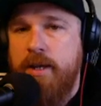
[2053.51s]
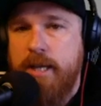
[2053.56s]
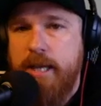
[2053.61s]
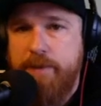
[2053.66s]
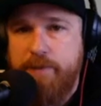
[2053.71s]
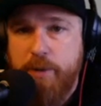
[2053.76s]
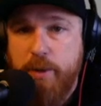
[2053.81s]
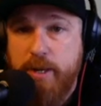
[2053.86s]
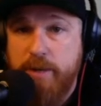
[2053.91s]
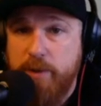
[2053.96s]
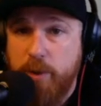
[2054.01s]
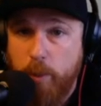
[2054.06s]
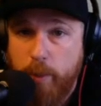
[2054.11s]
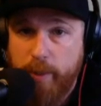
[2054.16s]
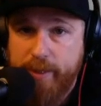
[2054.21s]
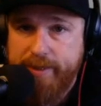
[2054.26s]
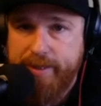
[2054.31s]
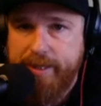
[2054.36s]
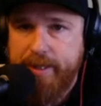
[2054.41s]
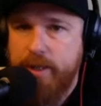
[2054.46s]
if you either
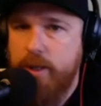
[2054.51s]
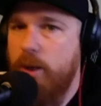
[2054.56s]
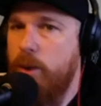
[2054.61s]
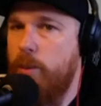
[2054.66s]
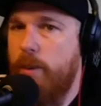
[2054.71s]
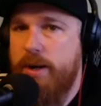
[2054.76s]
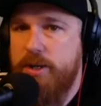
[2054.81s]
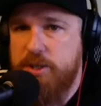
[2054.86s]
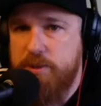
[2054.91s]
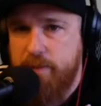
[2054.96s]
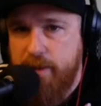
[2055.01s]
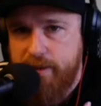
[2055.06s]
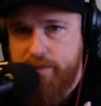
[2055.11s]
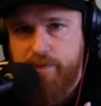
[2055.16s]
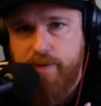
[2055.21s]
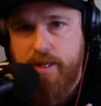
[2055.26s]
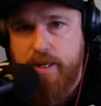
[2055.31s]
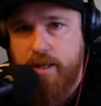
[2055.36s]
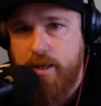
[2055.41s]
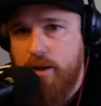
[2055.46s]
went there or watched my
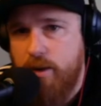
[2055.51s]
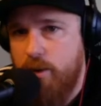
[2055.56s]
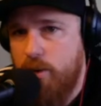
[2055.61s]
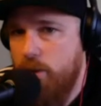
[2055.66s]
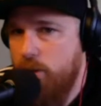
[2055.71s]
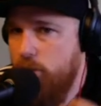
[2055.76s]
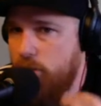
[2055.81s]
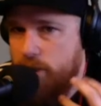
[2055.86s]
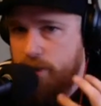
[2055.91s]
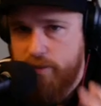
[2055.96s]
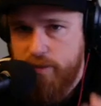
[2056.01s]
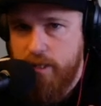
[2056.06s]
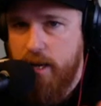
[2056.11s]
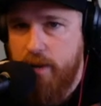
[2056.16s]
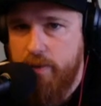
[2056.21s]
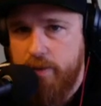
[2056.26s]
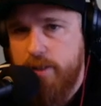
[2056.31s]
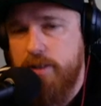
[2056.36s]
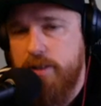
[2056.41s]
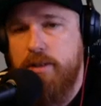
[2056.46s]
video or one of the
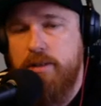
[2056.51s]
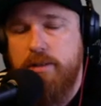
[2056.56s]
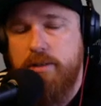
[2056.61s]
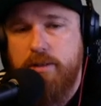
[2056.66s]
other